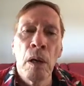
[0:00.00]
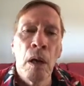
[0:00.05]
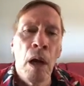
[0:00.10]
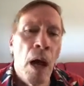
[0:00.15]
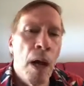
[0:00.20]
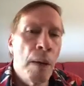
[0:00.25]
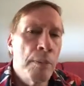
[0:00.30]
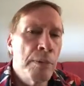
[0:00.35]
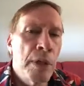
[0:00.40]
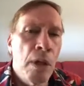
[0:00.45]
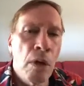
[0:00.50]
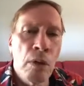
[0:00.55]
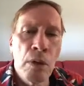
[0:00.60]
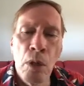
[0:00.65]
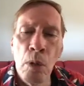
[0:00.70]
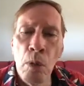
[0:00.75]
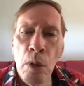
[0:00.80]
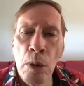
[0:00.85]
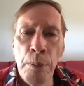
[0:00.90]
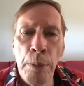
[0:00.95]
I'm telling you
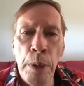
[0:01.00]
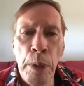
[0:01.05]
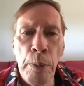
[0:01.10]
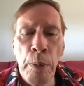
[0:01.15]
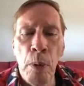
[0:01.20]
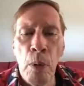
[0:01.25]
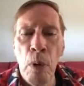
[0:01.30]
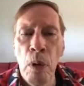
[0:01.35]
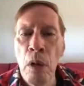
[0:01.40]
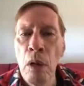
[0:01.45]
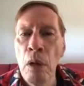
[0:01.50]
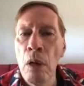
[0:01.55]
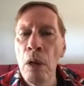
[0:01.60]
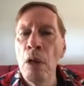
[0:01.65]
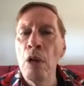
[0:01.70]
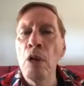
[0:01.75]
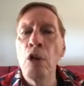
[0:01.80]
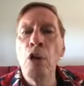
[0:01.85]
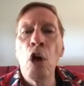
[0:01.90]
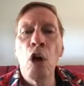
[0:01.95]
what, people,
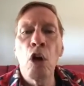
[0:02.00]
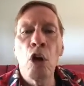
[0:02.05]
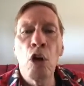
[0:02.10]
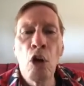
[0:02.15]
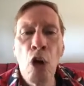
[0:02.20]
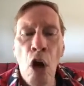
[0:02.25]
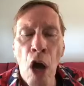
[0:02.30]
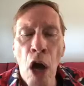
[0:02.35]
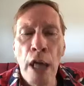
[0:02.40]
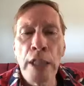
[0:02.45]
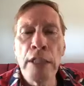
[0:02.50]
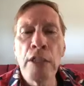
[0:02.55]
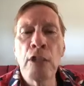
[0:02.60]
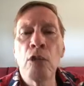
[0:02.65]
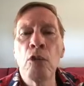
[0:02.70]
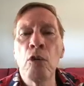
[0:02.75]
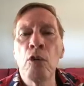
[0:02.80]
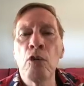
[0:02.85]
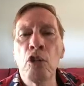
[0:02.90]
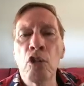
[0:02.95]
you got
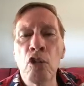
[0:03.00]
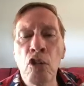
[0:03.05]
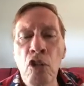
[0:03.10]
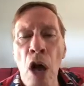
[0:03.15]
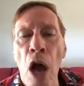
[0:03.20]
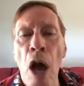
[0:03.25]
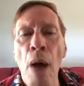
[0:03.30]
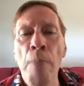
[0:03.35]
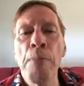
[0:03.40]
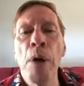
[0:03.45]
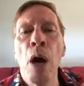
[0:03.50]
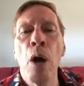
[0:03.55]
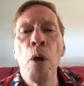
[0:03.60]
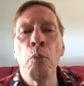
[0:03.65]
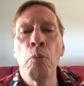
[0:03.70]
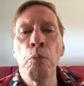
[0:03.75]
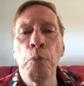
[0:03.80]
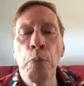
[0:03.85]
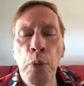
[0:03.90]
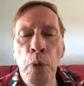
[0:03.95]
to stop
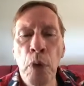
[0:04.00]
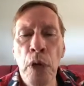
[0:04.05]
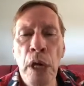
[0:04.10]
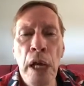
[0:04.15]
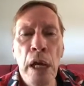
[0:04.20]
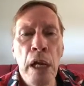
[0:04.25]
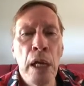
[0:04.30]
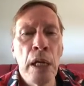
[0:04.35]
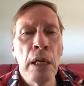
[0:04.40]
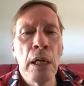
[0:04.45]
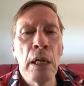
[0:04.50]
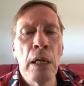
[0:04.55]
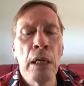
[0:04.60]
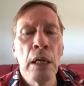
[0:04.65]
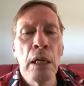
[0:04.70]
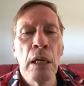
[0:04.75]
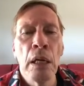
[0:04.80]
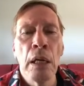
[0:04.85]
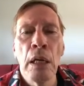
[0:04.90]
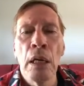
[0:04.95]
praying
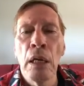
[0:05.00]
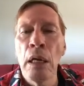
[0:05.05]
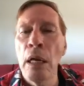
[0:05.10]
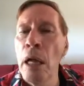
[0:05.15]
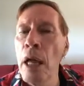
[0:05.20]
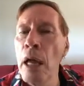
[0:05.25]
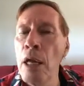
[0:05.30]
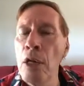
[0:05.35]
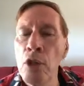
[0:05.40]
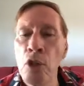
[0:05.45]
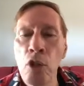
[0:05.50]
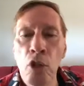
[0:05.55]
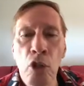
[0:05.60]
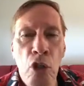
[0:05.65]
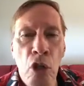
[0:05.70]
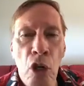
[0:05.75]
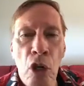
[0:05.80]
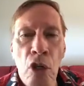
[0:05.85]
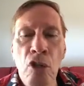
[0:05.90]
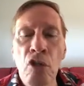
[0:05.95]
and
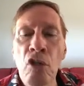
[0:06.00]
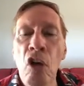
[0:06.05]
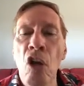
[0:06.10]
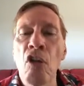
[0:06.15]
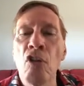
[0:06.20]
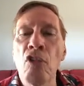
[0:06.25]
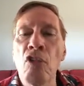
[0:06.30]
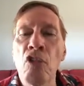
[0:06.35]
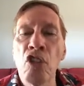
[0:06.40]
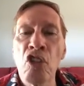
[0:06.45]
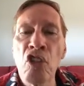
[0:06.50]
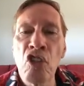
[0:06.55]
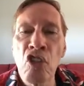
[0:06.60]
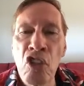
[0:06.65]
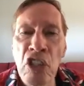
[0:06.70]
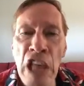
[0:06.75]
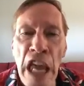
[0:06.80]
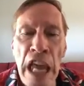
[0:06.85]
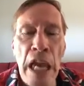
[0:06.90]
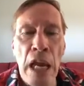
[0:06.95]
just
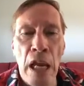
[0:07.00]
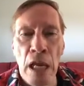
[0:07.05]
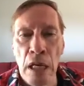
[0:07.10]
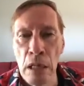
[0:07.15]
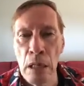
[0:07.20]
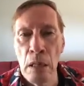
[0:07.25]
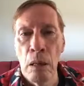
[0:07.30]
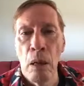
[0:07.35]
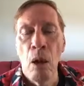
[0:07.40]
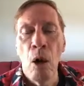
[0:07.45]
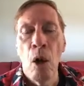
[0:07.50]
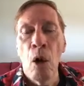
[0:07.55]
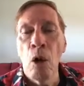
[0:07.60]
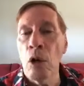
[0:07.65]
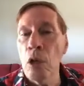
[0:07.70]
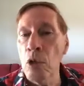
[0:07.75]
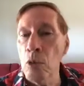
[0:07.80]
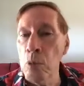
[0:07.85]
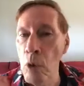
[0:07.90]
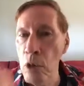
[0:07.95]
stand.
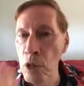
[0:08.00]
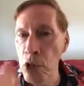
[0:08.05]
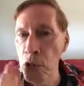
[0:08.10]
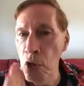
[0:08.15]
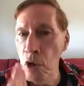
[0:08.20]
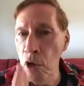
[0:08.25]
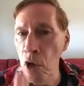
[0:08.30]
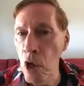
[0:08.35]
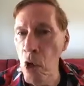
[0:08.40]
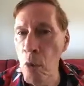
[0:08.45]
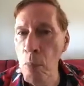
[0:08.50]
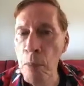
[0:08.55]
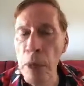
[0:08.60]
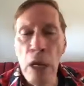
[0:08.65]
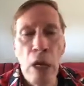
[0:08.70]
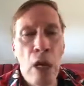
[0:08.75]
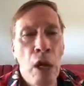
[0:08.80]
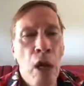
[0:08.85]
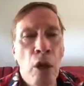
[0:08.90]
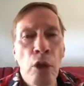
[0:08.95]
Because once you call
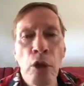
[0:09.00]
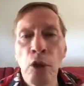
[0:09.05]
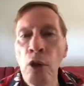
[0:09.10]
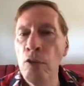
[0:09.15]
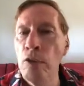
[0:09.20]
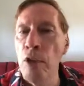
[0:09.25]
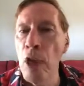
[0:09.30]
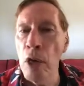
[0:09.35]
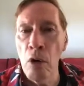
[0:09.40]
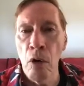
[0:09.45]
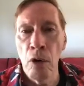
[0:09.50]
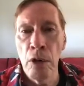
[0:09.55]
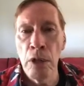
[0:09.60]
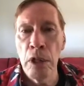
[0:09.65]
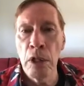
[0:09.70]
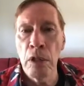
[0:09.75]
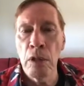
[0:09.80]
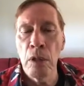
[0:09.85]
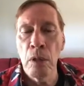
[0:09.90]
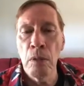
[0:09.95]
me, you've done all you can
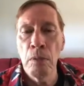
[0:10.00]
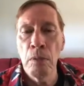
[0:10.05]
do.